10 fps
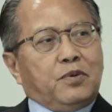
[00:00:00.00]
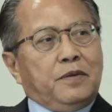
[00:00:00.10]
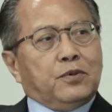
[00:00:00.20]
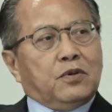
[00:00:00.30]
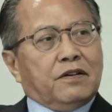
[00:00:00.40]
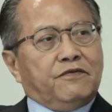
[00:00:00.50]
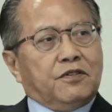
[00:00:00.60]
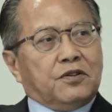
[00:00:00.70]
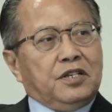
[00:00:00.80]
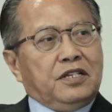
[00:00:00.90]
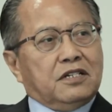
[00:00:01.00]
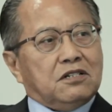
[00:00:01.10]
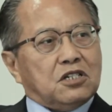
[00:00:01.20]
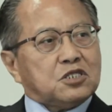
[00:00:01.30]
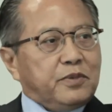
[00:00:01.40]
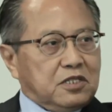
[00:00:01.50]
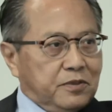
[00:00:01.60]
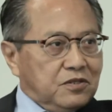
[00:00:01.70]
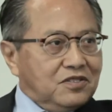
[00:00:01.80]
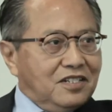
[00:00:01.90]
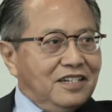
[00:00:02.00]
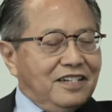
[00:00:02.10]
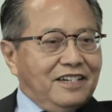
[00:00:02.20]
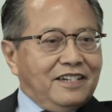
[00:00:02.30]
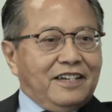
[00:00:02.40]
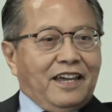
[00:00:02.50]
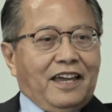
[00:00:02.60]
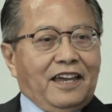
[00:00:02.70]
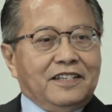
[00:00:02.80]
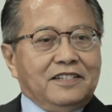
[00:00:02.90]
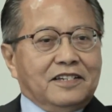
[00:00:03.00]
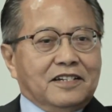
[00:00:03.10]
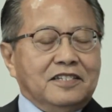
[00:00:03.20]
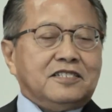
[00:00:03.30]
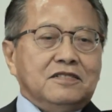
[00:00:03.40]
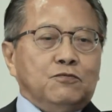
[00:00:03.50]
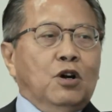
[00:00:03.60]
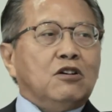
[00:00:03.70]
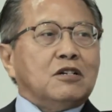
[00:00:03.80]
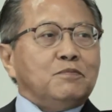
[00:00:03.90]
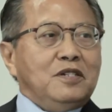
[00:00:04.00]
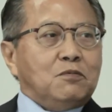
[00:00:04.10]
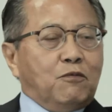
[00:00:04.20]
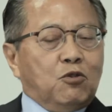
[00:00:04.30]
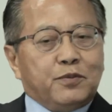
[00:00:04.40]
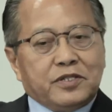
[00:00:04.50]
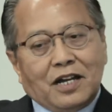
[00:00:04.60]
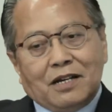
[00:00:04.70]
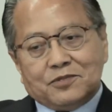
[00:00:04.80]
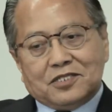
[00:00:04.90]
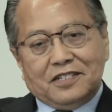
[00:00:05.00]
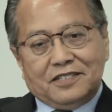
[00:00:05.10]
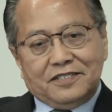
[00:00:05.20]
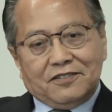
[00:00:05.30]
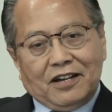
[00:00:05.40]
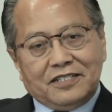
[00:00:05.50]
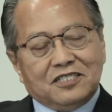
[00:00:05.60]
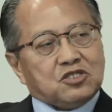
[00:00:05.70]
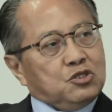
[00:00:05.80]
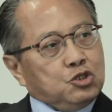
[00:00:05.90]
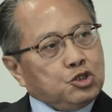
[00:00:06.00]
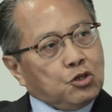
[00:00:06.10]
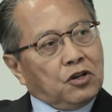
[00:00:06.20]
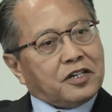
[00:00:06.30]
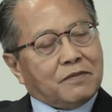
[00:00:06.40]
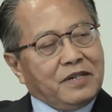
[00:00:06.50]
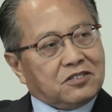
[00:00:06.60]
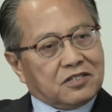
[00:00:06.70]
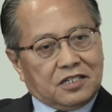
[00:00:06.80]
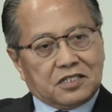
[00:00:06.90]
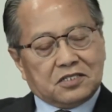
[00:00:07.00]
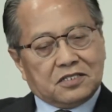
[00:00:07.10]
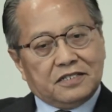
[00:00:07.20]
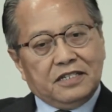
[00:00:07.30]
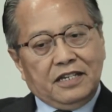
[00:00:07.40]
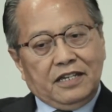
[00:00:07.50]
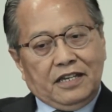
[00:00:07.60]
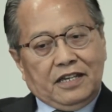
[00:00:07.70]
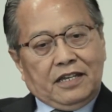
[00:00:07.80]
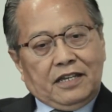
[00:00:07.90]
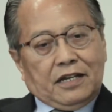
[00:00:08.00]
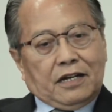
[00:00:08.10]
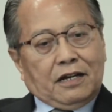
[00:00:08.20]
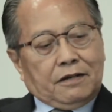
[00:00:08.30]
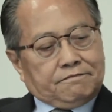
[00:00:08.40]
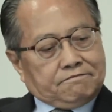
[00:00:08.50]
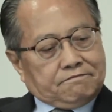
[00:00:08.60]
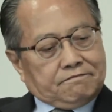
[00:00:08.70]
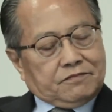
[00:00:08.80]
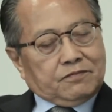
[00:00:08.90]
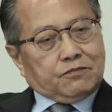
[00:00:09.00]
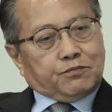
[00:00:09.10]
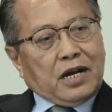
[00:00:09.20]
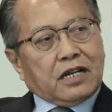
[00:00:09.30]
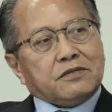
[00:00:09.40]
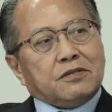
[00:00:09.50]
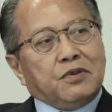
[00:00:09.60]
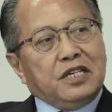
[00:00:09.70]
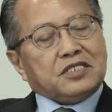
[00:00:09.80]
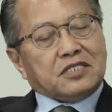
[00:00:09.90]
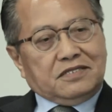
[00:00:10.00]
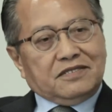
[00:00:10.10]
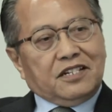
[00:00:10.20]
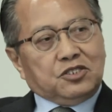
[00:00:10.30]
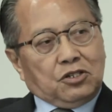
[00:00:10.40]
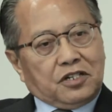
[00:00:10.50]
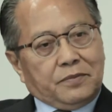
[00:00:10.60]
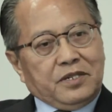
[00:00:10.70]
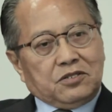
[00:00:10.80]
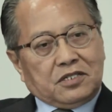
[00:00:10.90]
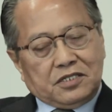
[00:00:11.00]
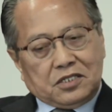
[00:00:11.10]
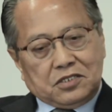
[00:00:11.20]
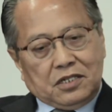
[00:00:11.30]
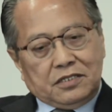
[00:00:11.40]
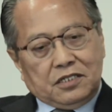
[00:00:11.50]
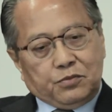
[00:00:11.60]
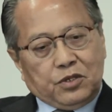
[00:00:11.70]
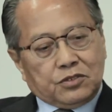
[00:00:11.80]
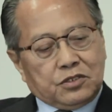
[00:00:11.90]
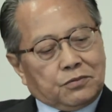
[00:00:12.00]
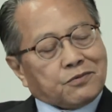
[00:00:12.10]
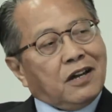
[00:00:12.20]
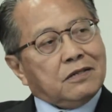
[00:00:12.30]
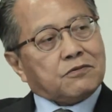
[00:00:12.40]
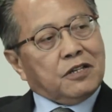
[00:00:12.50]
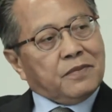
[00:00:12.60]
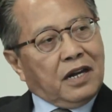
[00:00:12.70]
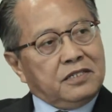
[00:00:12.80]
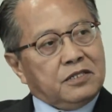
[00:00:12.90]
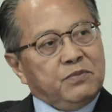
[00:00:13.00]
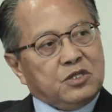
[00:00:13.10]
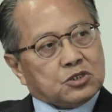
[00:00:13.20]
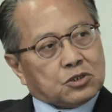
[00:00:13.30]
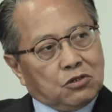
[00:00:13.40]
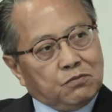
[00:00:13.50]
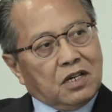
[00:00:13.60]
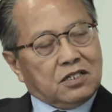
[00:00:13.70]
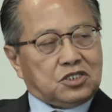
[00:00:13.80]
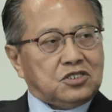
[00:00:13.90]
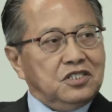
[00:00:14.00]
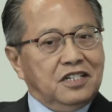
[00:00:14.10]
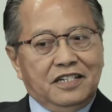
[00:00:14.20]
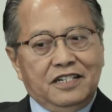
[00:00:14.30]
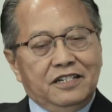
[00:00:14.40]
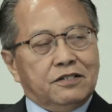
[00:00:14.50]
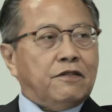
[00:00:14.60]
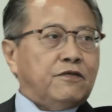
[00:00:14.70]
people are very hospitable, and they welcomed me with open arms, and I just enjoy coming to Kazakhstan. Part of the reason I enjoy coming to Kazakhstan is because it reminded me so much of